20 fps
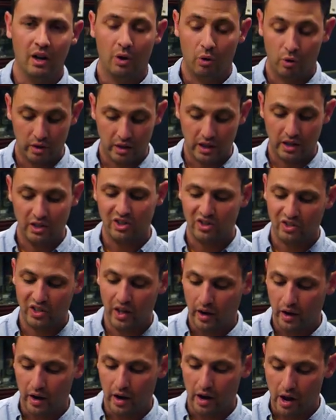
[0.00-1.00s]
or they could just
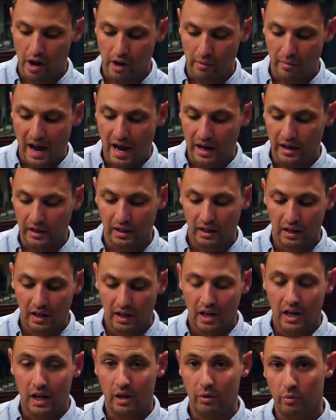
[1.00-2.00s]
set it on automatic
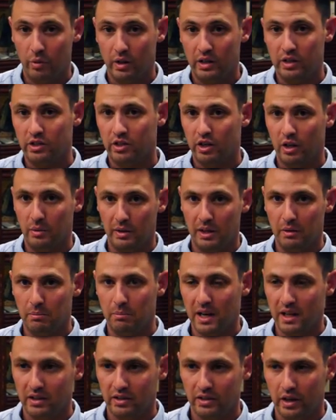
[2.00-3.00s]
and it would determine it
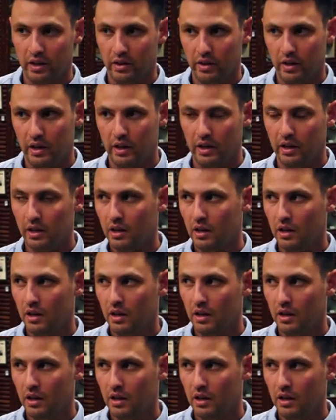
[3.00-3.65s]
based on the